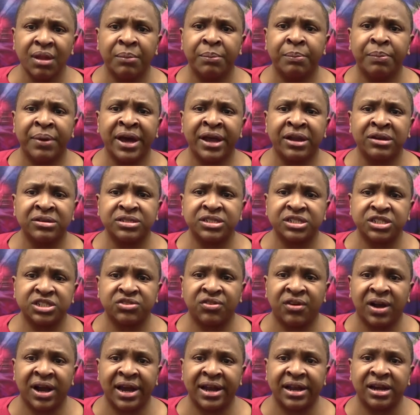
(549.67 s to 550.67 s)
better to
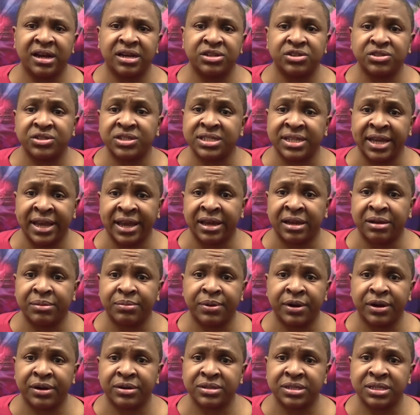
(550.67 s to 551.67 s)
try and understand a
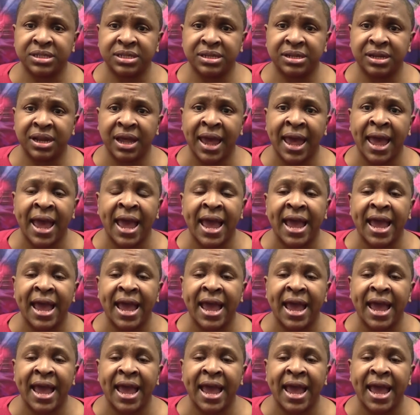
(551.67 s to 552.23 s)
person,